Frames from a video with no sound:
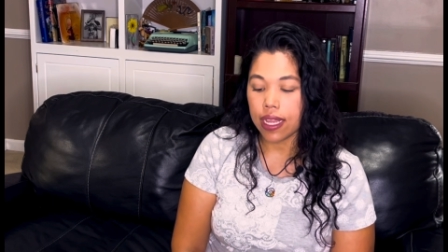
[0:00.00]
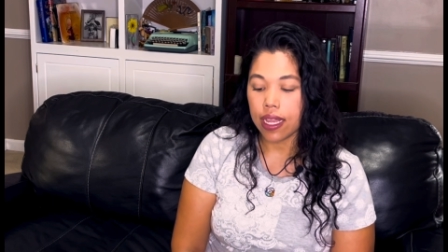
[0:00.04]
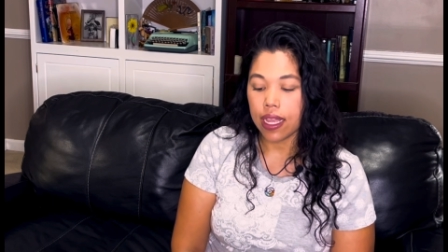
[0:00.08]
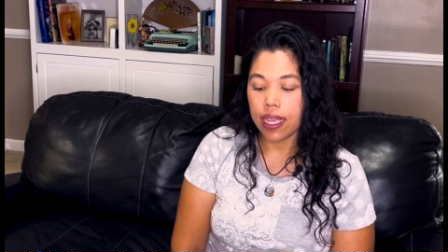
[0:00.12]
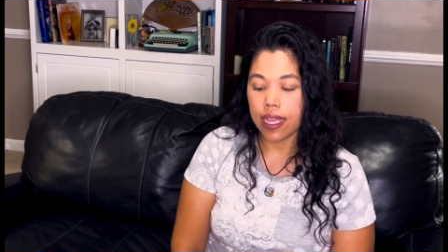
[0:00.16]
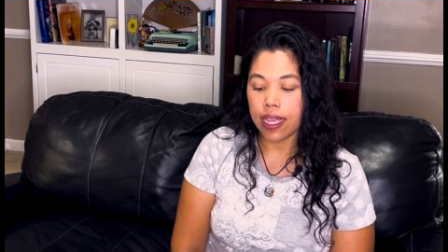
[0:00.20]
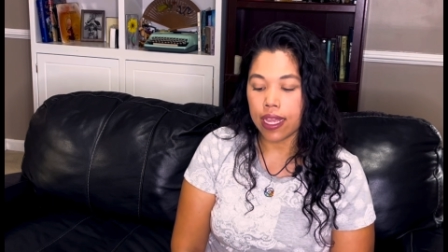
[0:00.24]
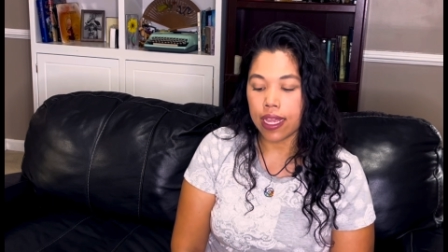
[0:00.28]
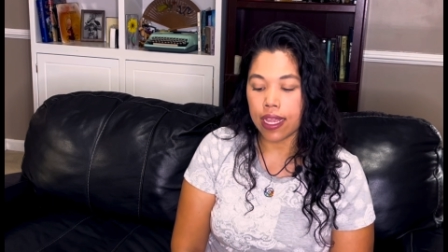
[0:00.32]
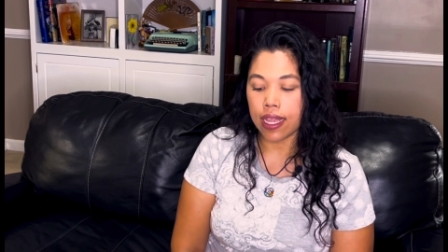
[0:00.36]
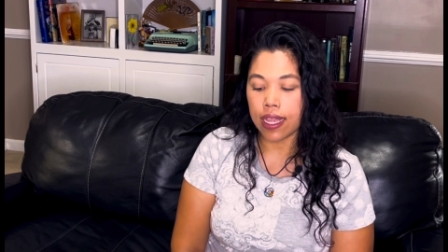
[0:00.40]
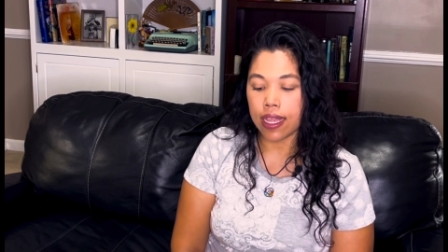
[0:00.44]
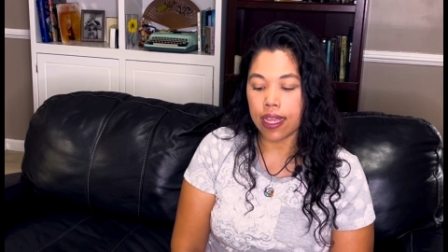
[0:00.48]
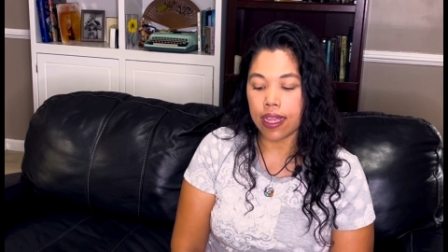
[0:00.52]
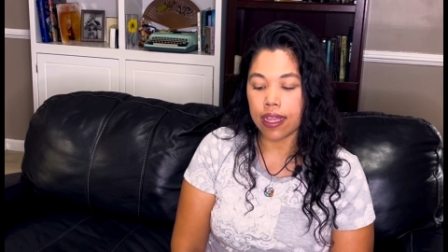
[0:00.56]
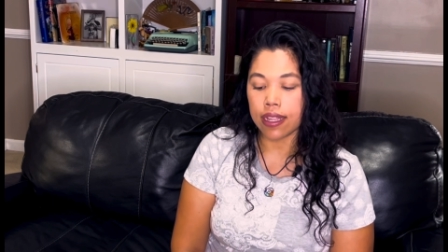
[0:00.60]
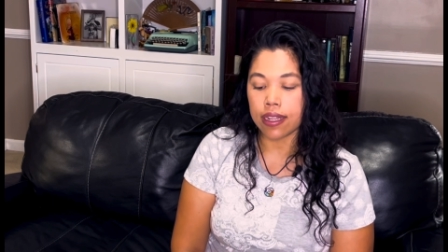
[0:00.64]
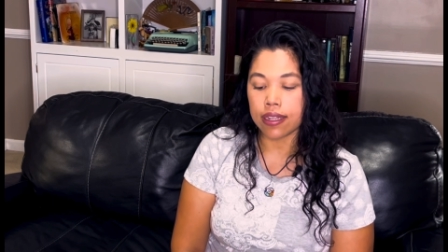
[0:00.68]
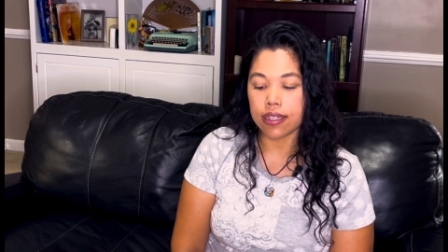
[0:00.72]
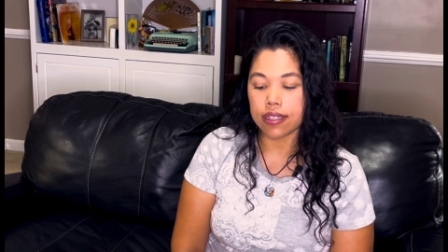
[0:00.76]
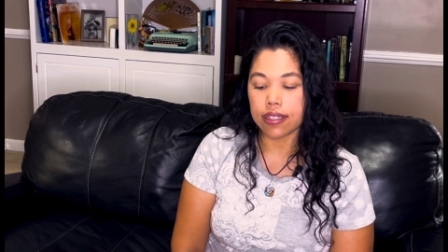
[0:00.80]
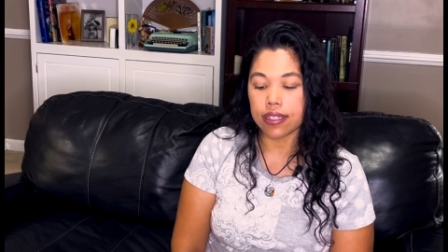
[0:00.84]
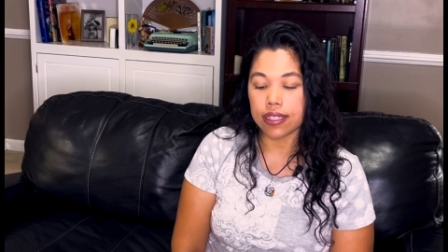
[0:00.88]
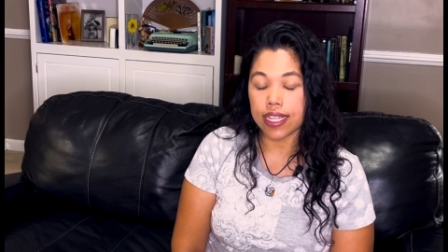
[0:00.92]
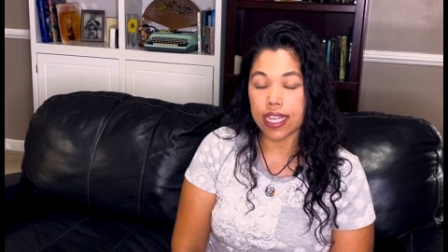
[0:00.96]

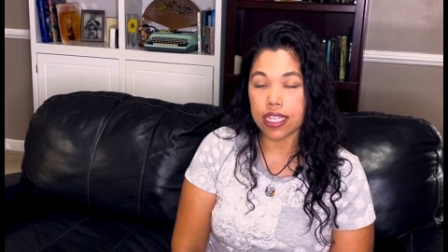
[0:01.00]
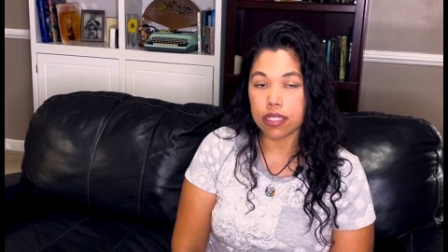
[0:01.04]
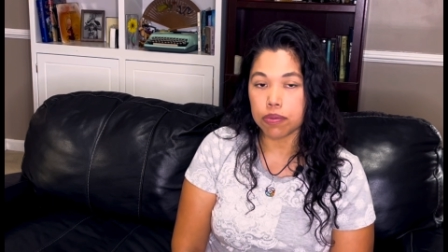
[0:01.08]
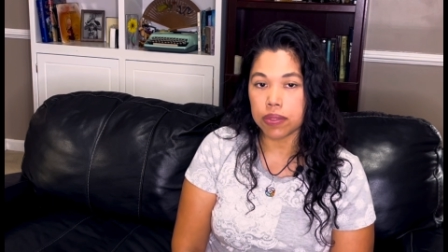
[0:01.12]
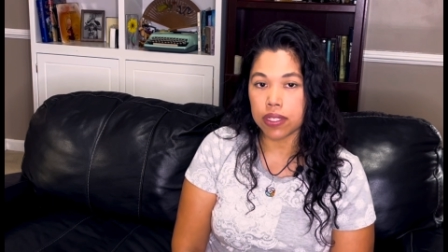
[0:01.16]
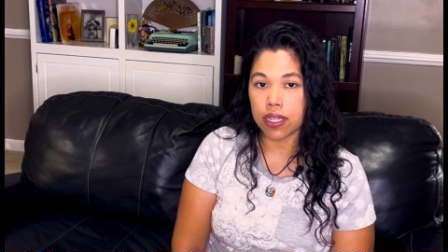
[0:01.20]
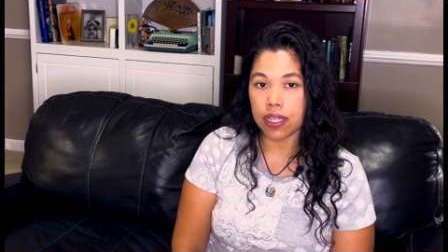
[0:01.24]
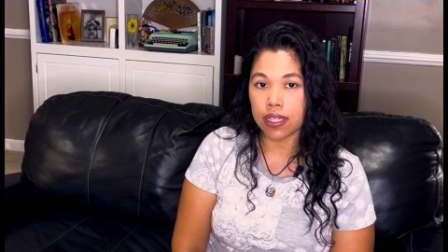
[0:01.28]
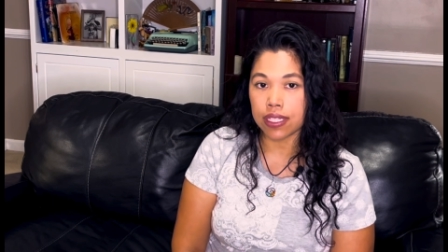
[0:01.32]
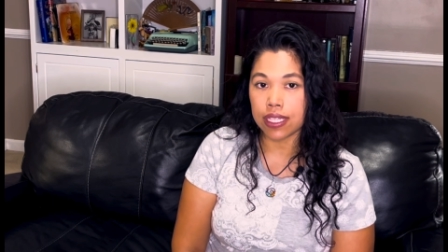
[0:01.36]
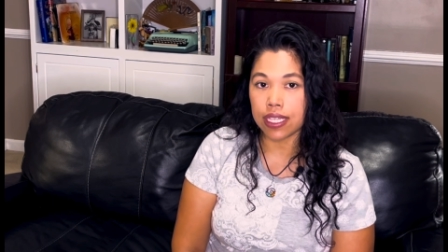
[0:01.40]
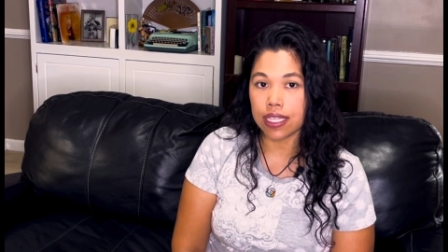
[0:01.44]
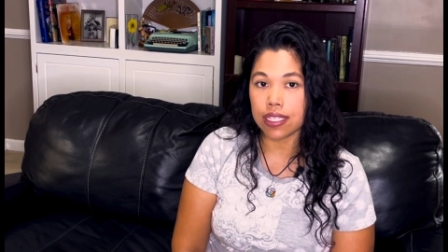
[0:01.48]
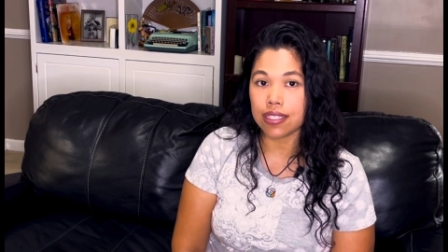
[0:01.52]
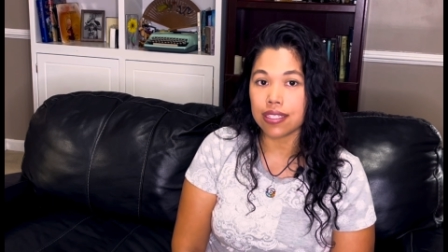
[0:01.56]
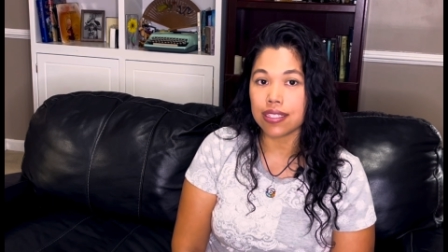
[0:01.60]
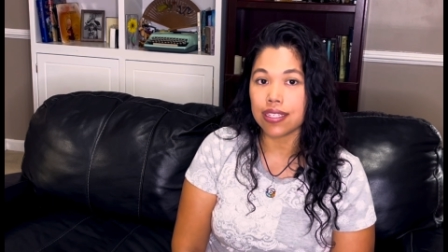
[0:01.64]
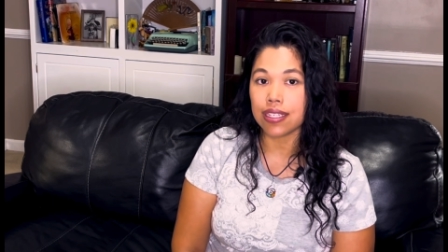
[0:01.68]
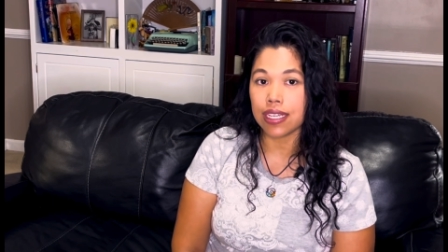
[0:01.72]
and last but not least,